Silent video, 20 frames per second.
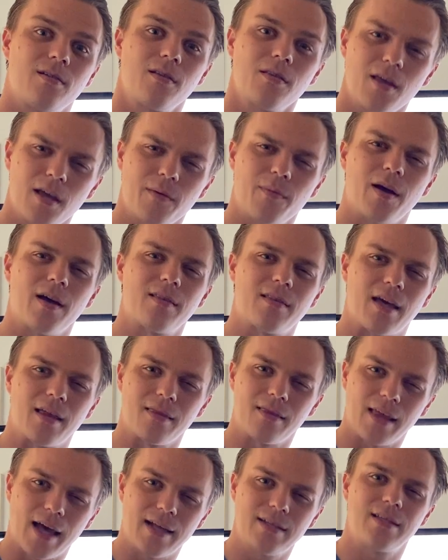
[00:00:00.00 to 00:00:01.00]
Think about
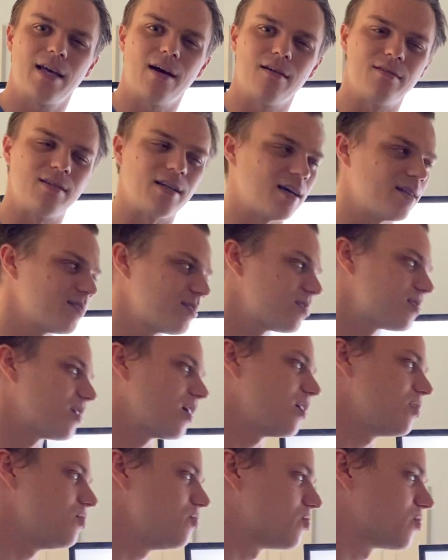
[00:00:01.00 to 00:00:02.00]
that. That's how dense a
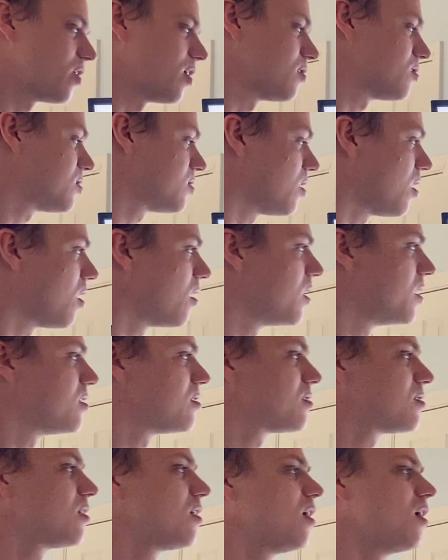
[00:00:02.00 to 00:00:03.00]
neutron star
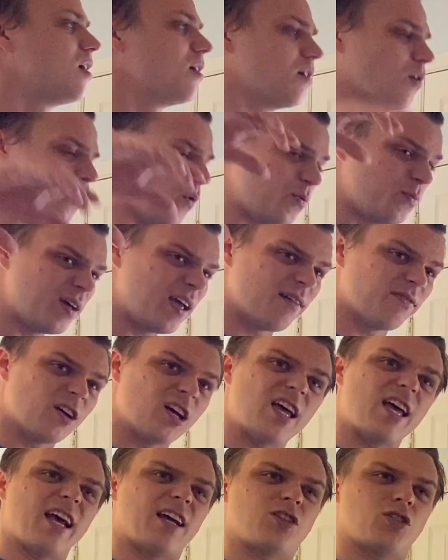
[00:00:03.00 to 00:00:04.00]
is. When we have
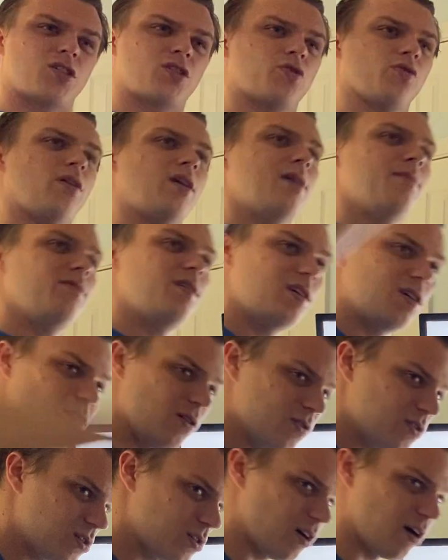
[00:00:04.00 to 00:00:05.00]
extremely
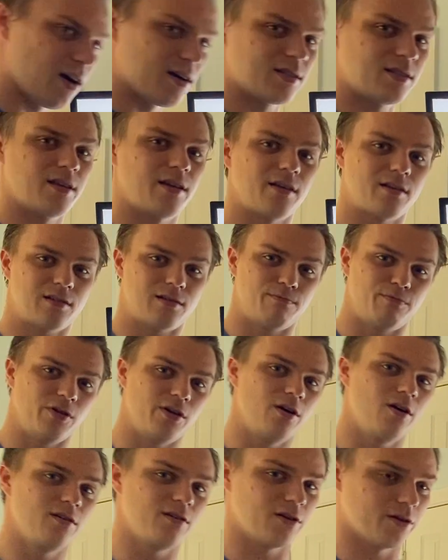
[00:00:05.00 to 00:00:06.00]
huge stars that
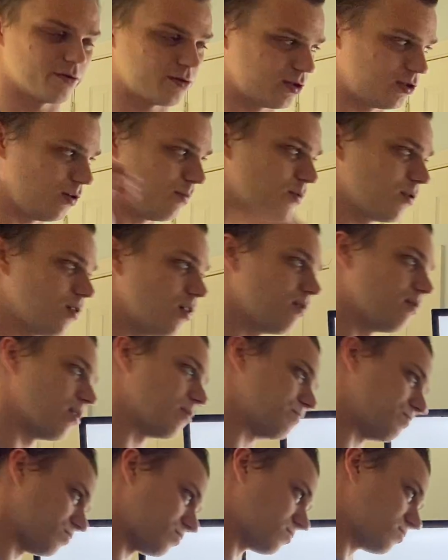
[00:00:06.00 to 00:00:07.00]
explode and go supernova,
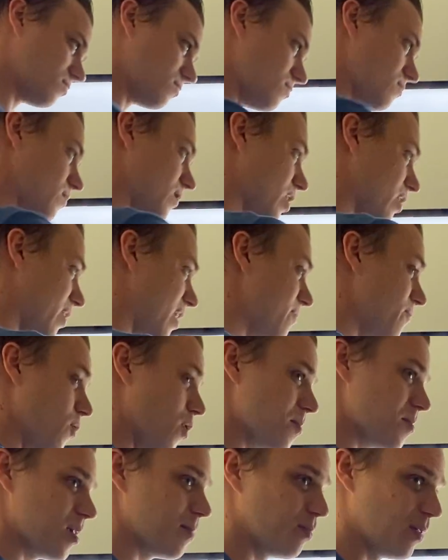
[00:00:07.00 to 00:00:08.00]
they
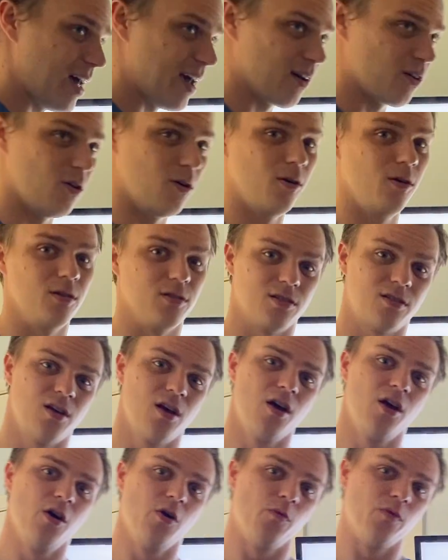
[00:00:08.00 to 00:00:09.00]
form into black holes,
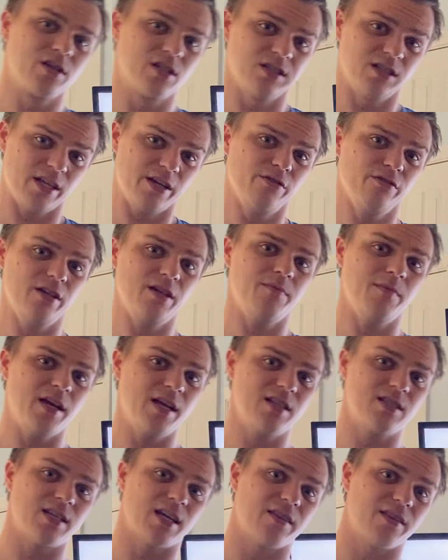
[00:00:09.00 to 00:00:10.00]
which literally
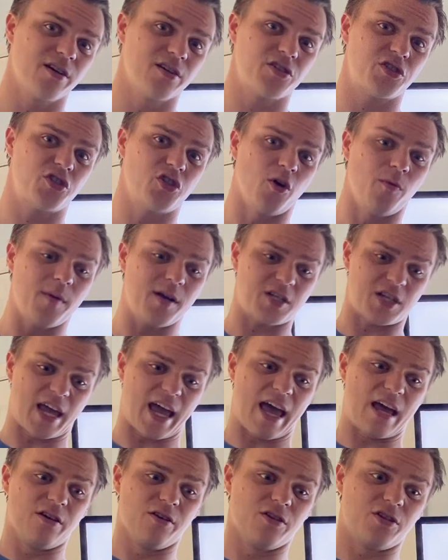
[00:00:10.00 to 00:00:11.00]
means that there's so much
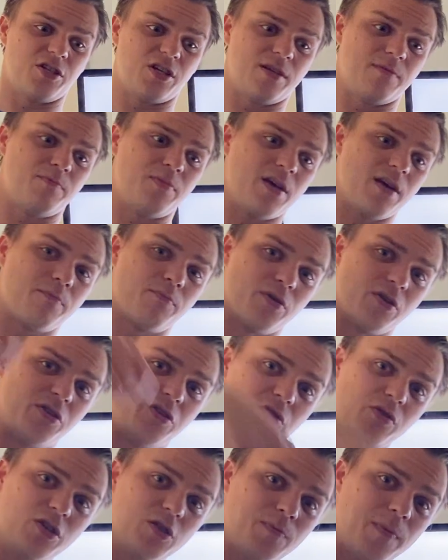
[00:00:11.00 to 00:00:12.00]
energy being
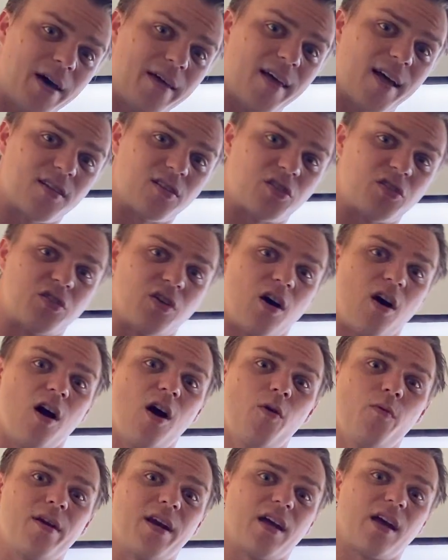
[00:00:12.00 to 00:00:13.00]
produced by that star
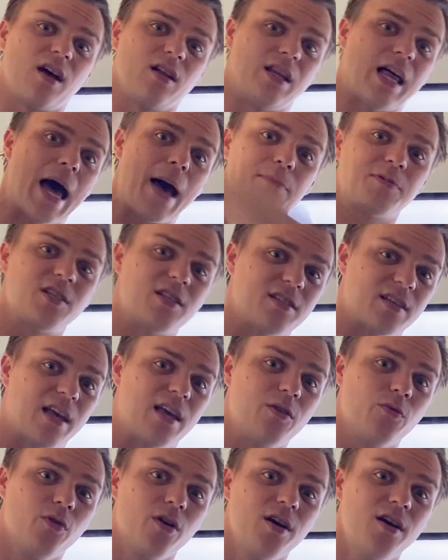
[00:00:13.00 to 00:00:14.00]
when it collapses
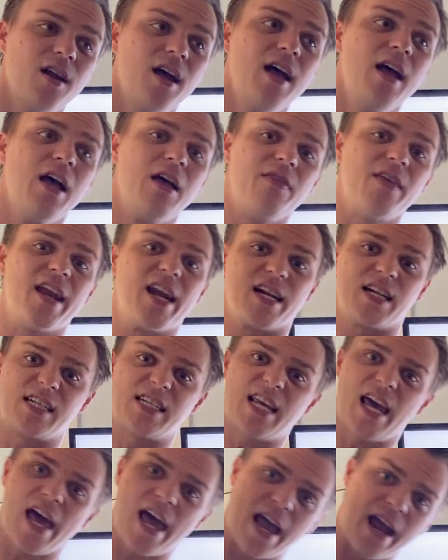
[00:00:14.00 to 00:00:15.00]
inward that it
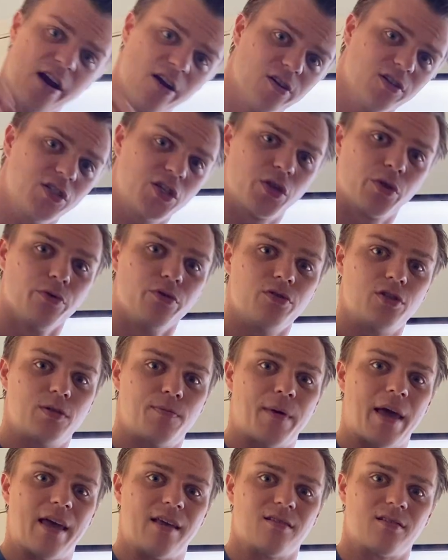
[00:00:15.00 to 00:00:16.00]
tears through
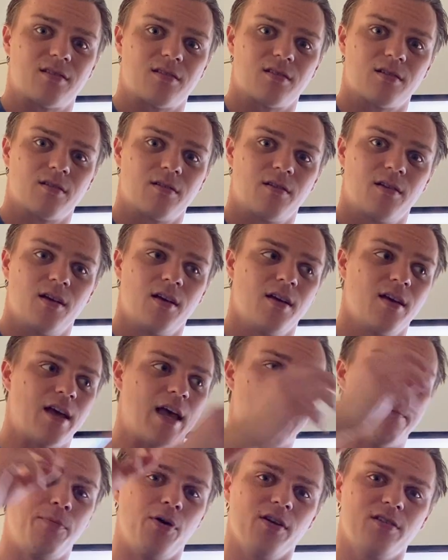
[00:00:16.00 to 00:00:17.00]
space.
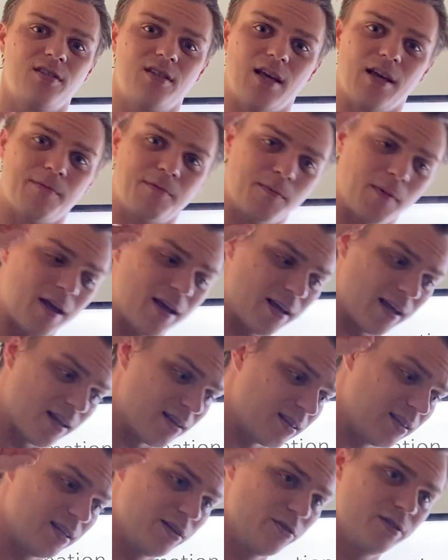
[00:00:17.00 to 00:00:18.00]

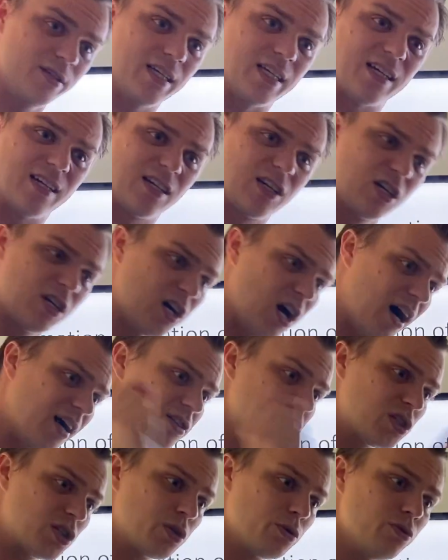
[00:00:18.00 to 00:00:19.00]
It literally
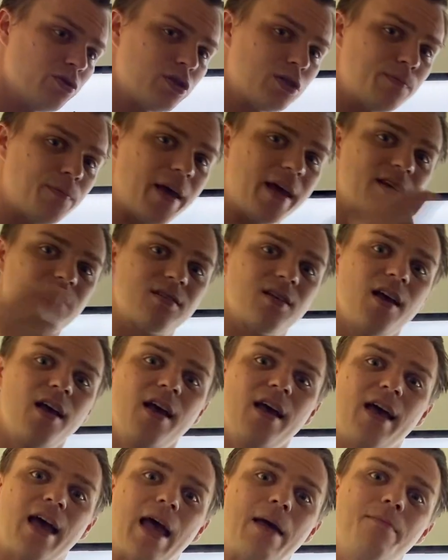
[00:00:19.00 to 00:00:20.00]
cuts through space
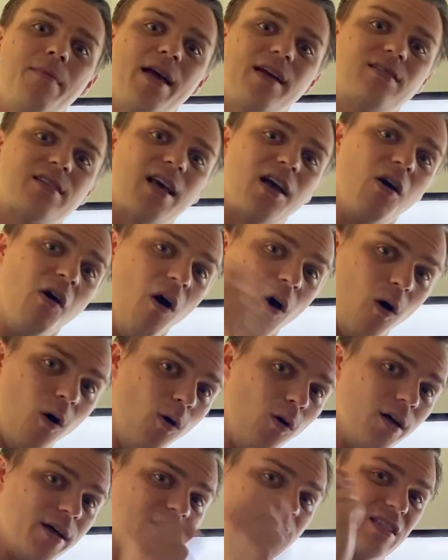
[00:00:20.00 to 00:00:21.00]
and makes a
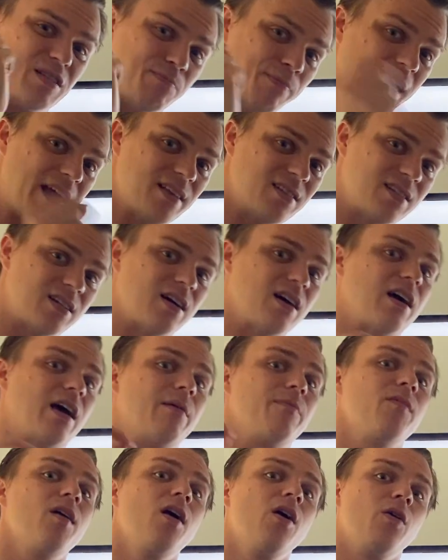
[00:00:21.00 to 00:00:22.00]
hole in
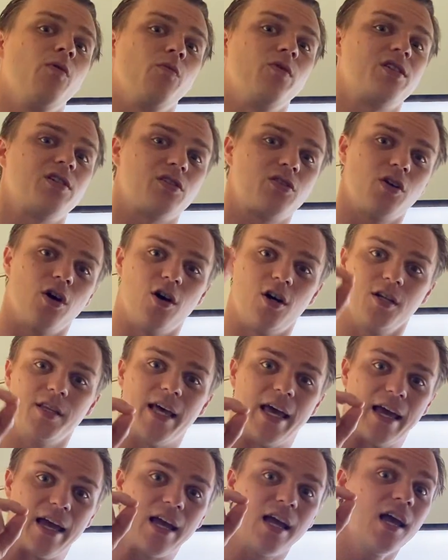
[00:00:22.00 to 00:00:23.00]
space-time, which is called
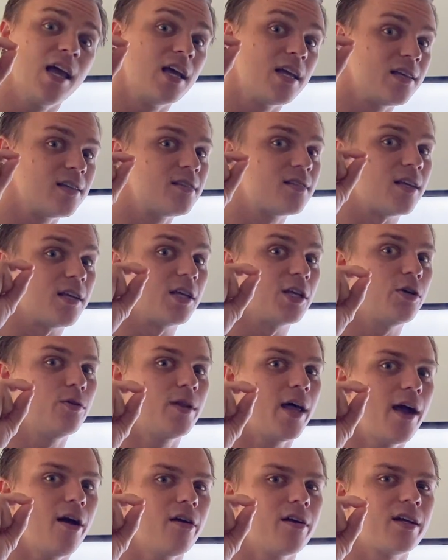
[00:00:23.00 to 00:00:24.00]
a
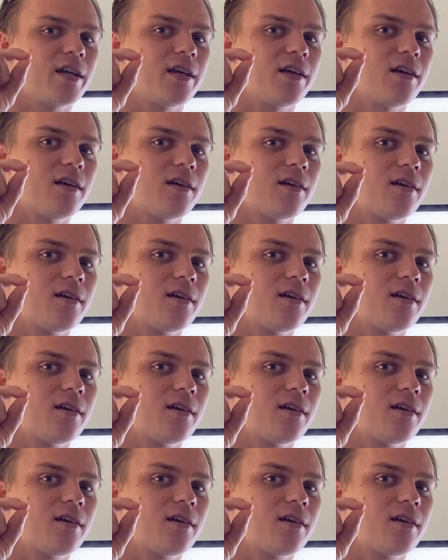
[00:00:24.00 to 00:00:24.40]
singularity.